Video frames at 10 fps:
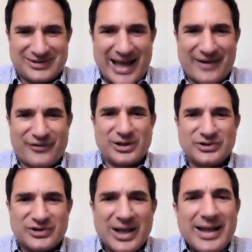
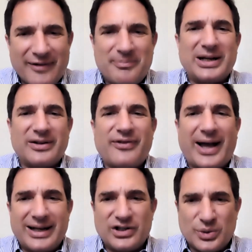staffers have been
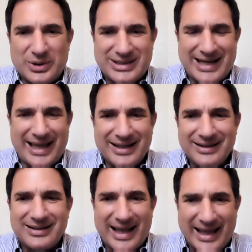invited to
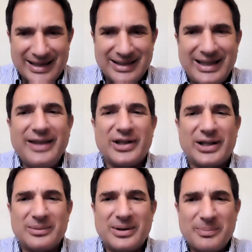attend and
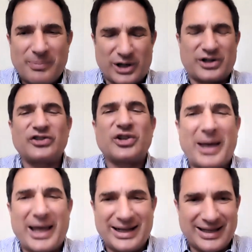even
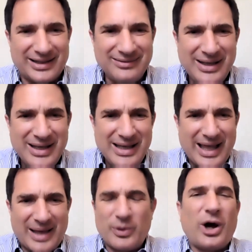participate in.
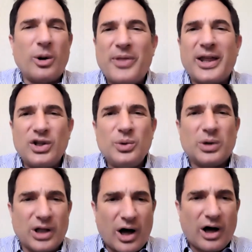And we hope that you
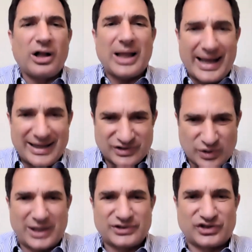will all ask
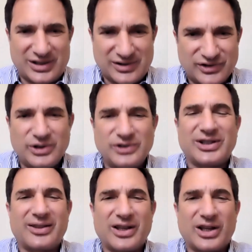questions
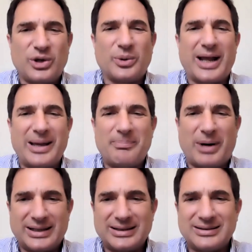using the Q&A
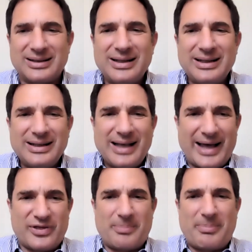button
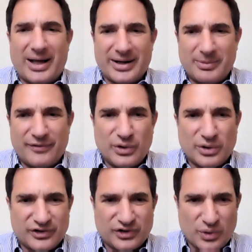at the bottom of
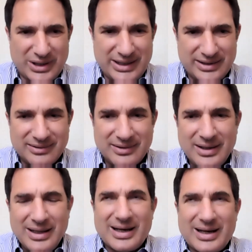your screen.
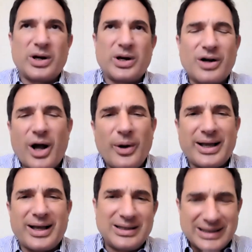Now, we are
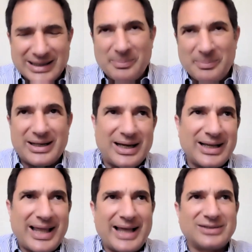going a little bit
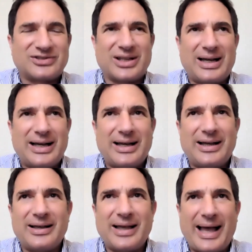against
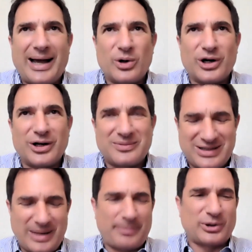our
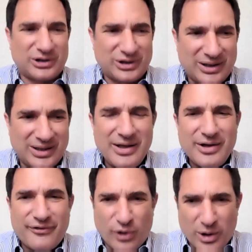typical
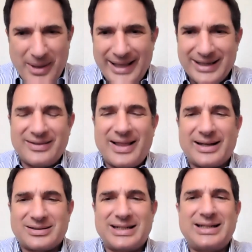format in
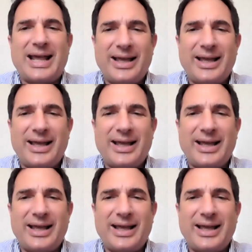that